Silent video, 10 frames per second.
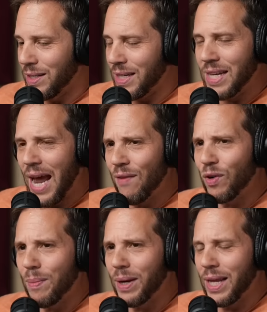He says,
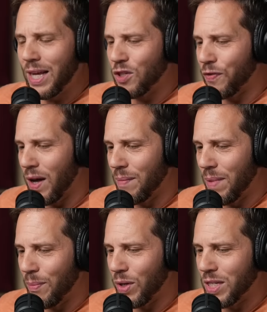everybody has
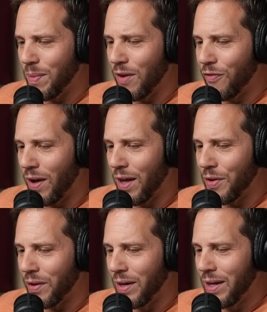fond memories of my
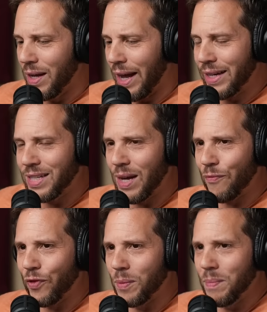father,
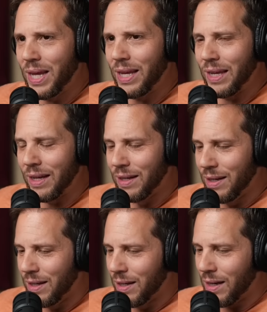except for me.
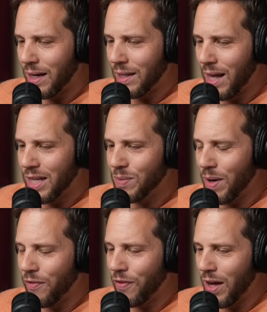I lost
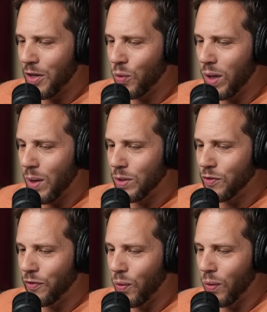my father when I
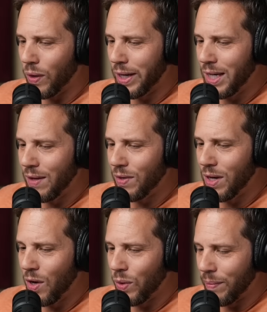was 4. I didn't
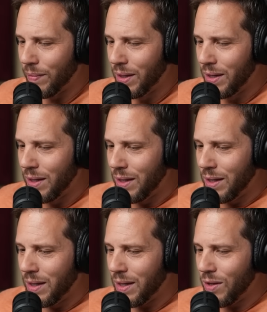even know him.
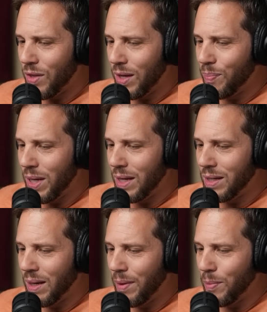And you think being
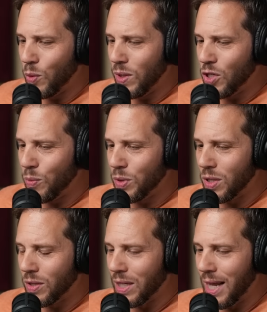a WWE
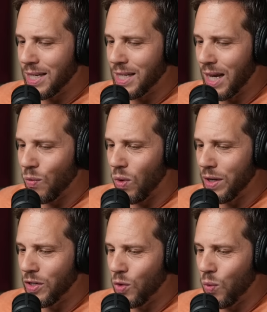superstar is the last thing I'd
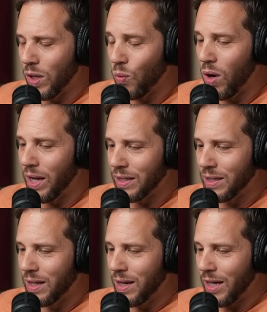want to do? Well, it
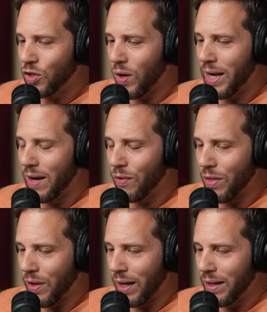was. I tried
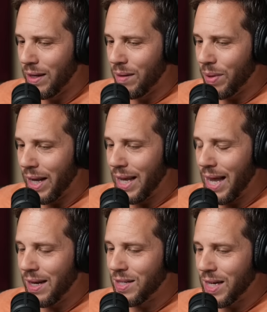everything, but I
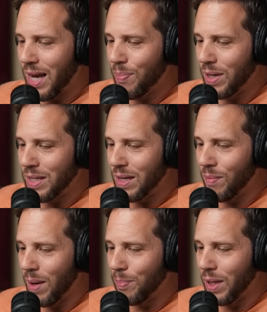can't escape it. It's in
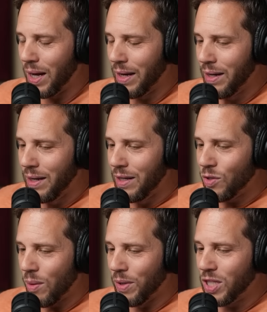my blood.
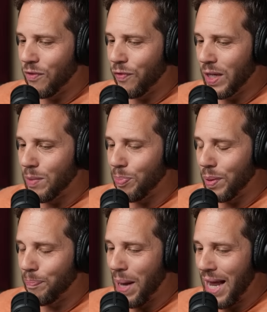So I must
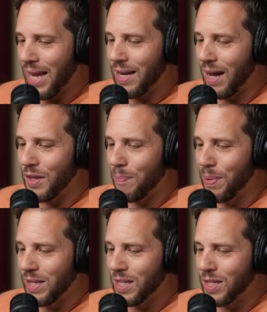inflict pain on the
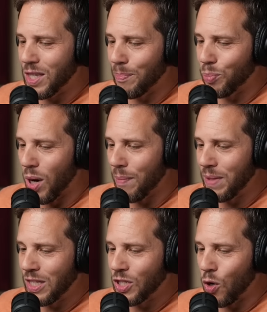business that brought
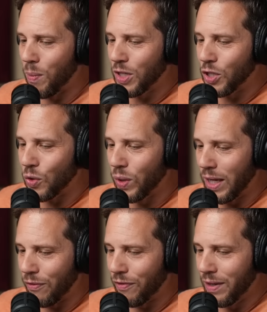me so much
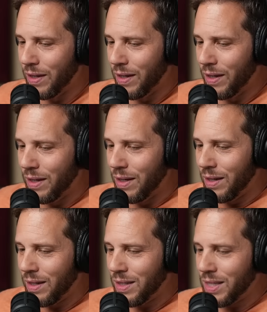grief.
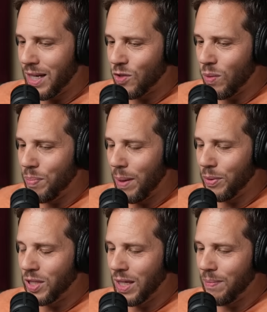He says, when
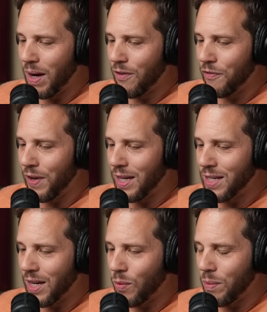people see my
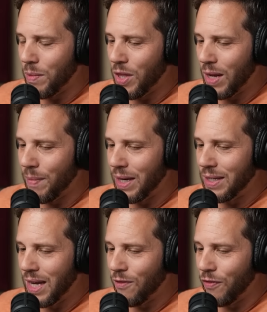face, I don't want them to think of my
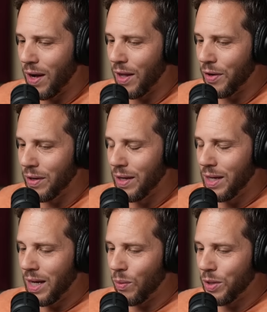dead father.
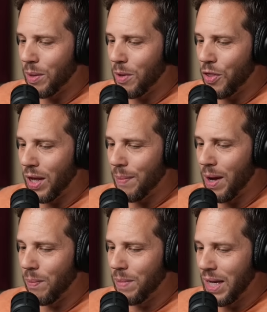I want them to think
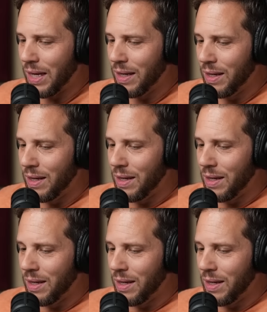about me.